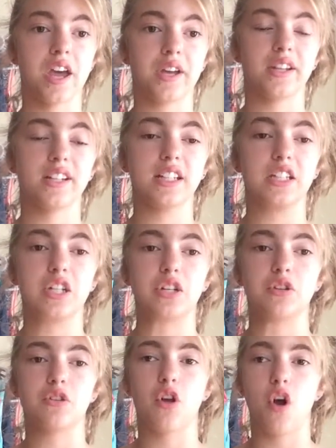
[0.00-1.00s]
you need to
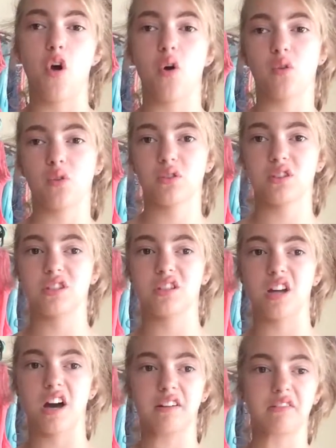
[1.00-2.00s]
know
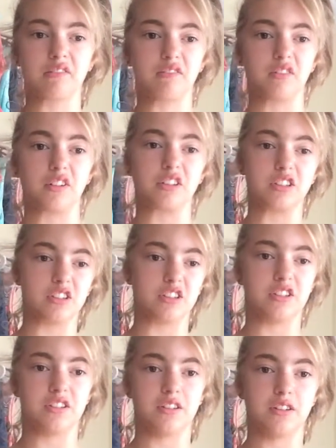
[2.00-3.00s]
stuff first,
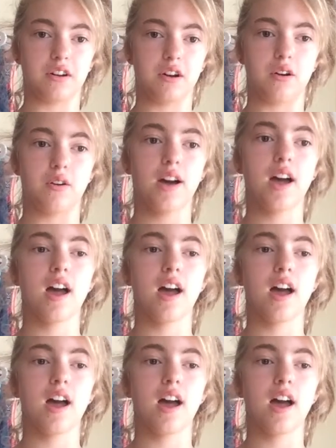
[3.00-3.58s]
you know,